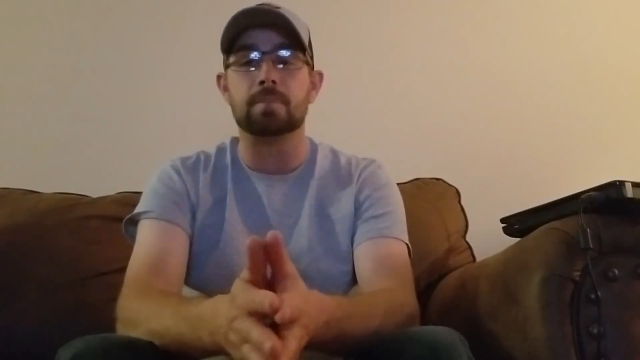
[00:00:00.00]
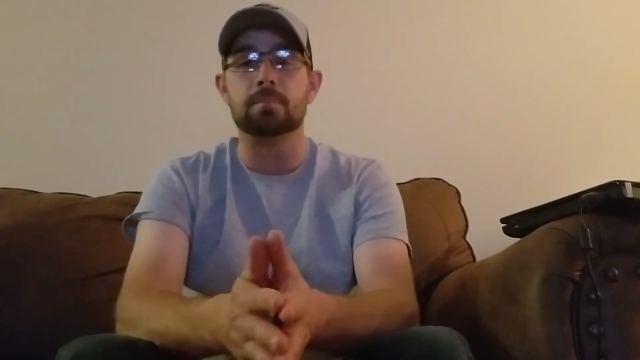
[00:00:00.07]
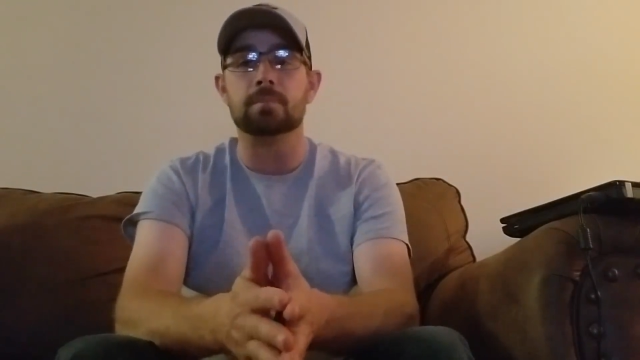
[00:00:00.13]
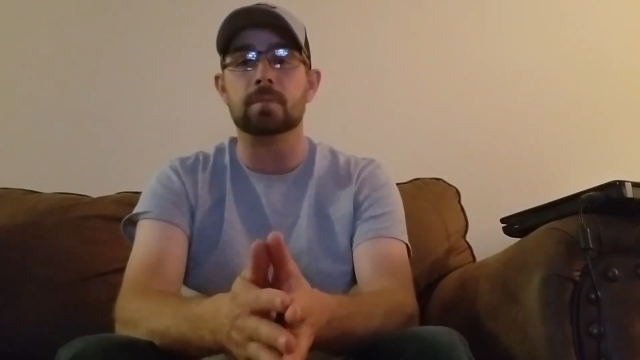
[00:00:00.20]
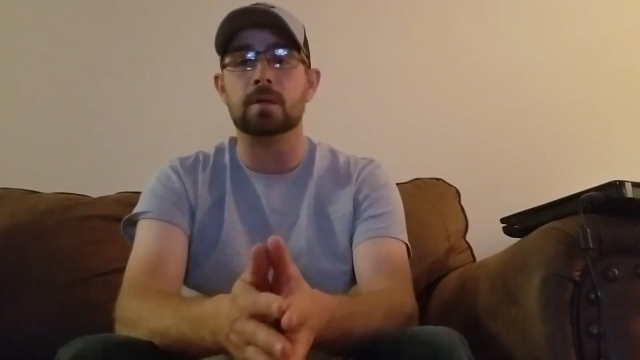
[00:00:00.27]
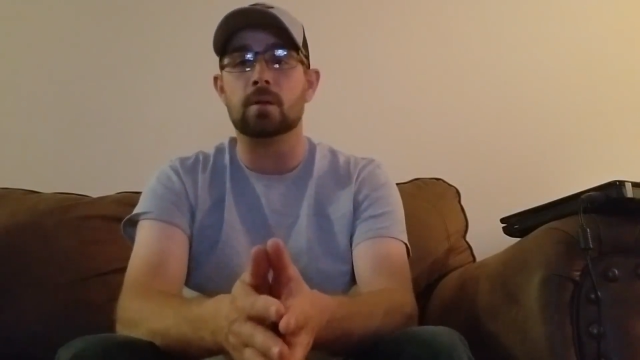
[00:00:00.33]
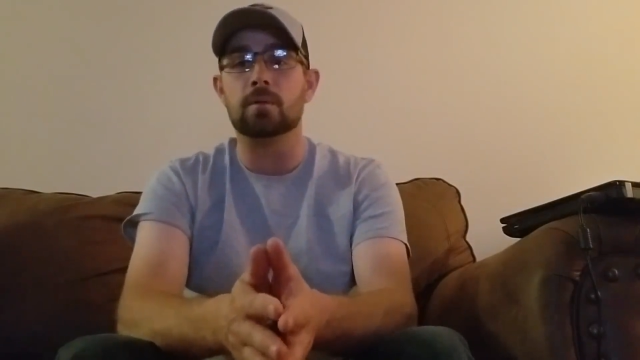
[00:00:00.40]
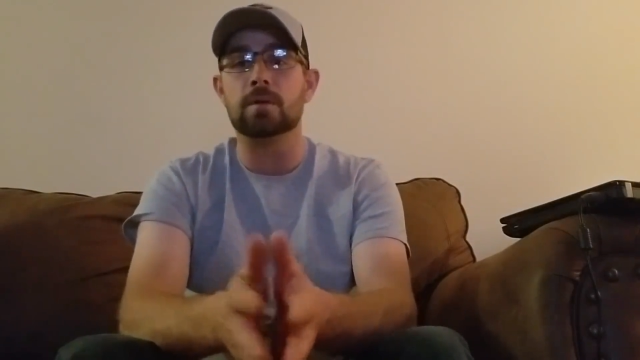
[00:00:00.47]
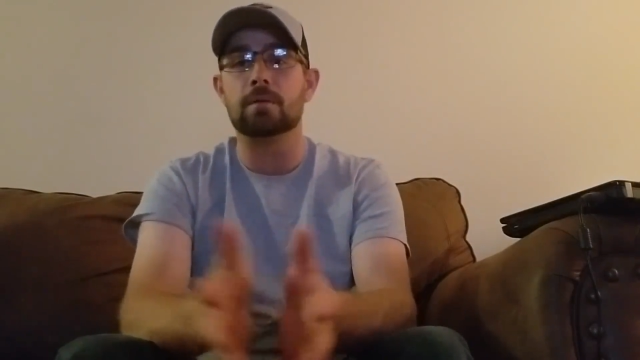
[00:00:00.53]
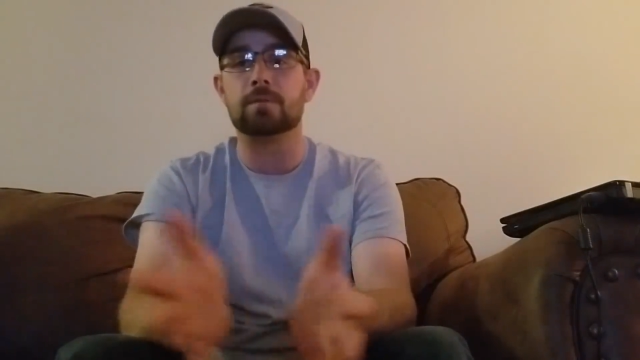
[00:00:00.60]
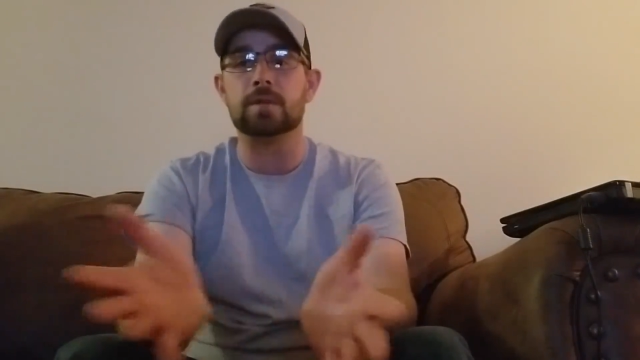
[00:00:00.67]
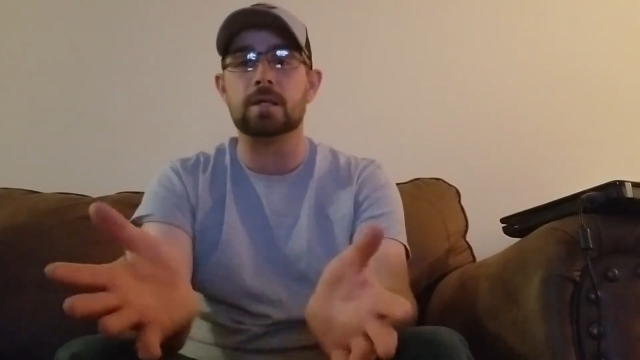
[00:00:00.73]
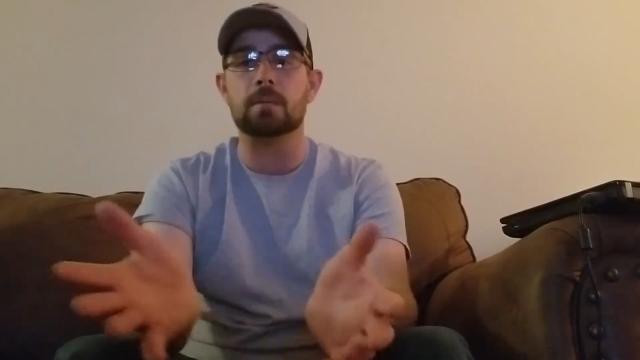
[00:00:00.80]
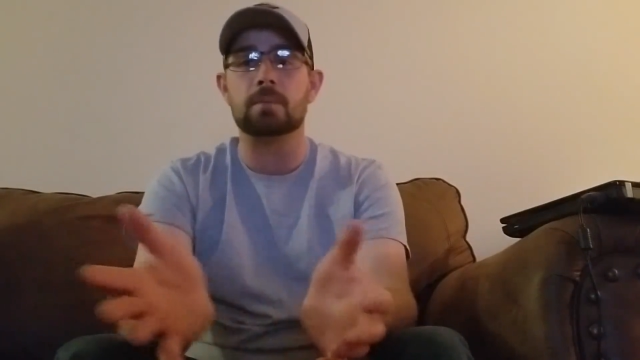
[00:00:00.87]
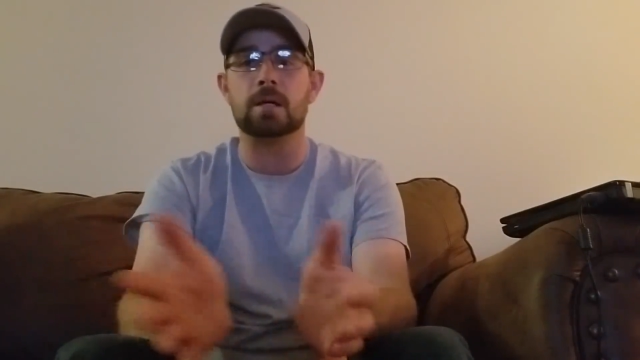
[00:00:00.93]
you know, enough
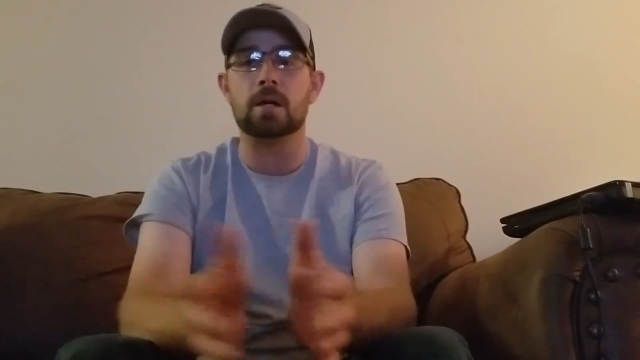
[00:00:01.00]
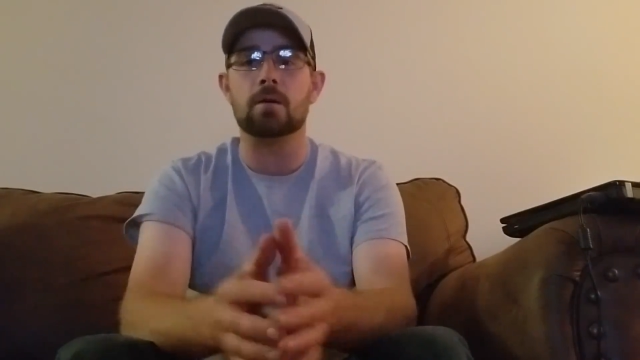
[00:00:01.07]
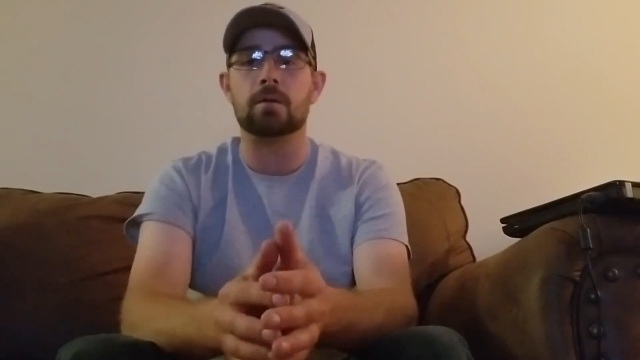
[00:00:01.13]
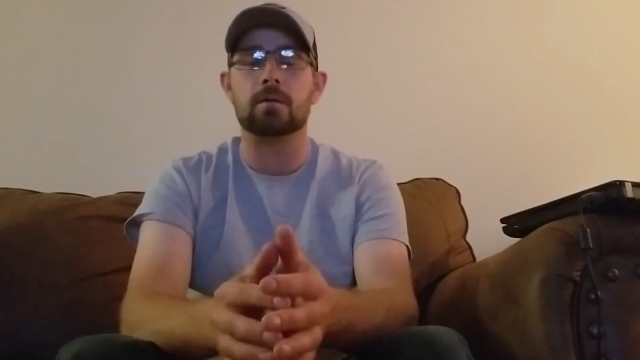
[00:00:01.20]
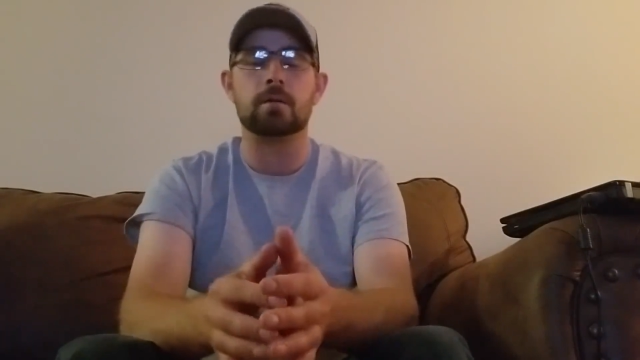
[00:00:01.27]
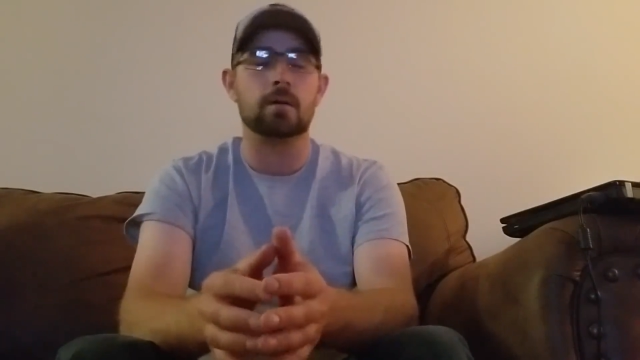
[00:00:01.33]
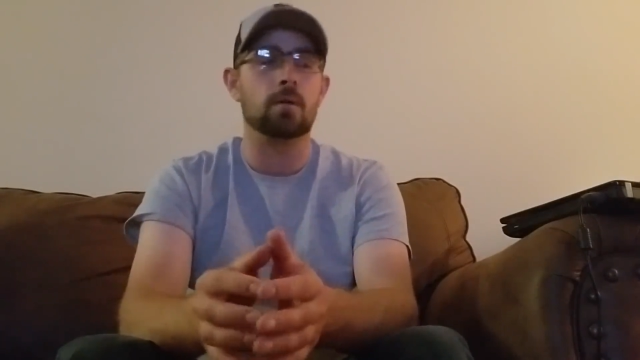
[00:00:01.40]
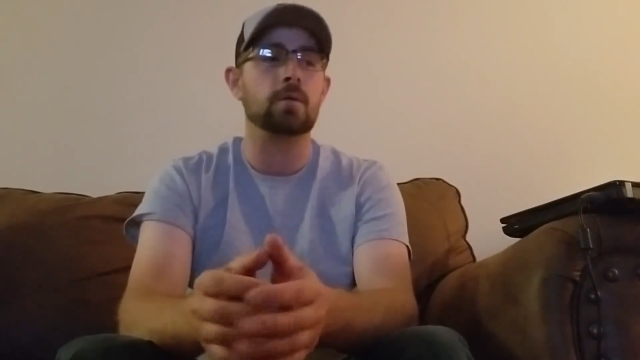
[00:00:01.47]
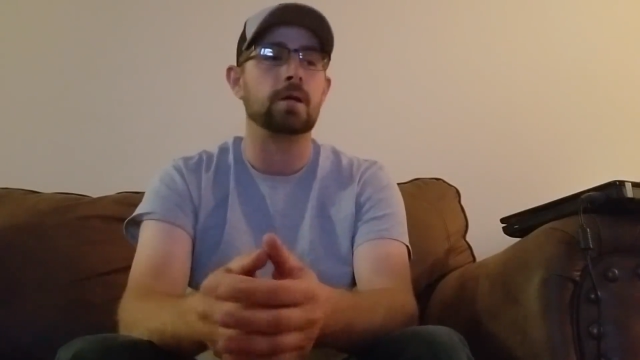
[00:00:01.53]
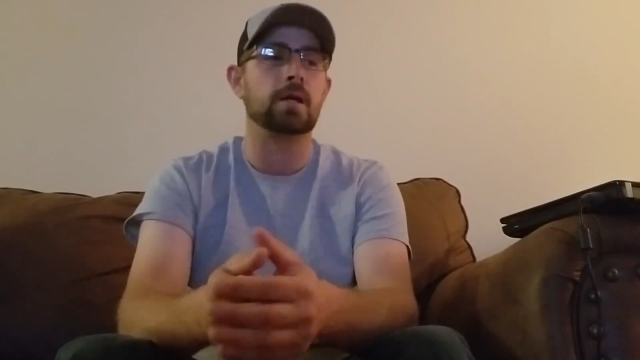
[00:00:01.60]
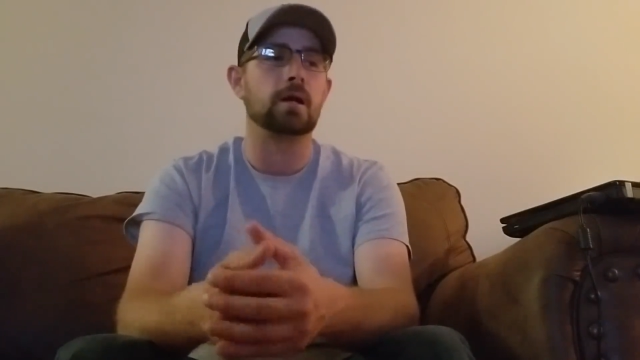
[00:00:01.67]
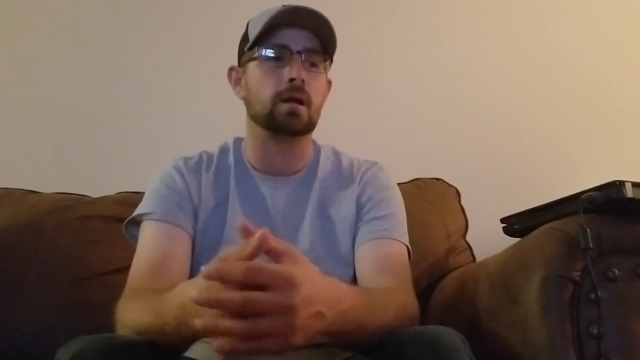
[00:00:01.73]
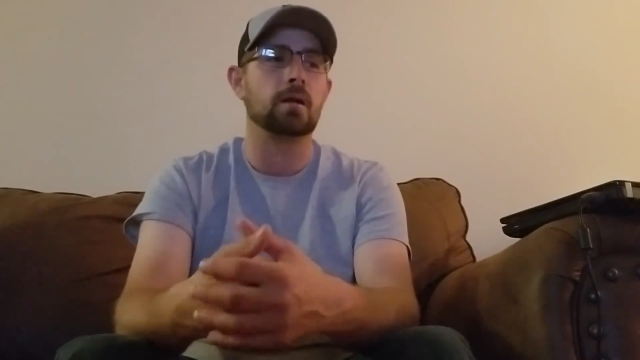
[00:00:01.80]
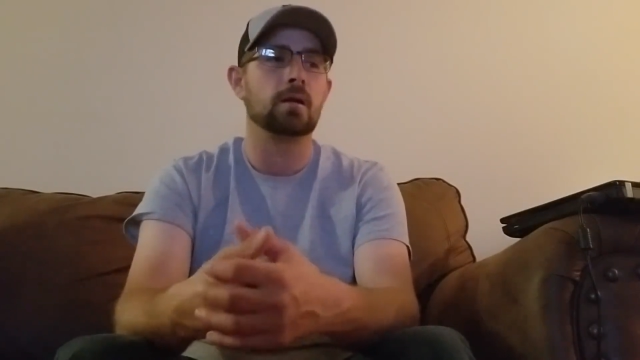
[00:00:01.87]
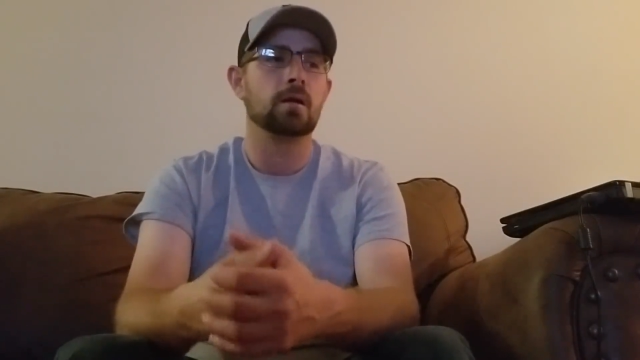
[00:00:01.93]
to get me out of here.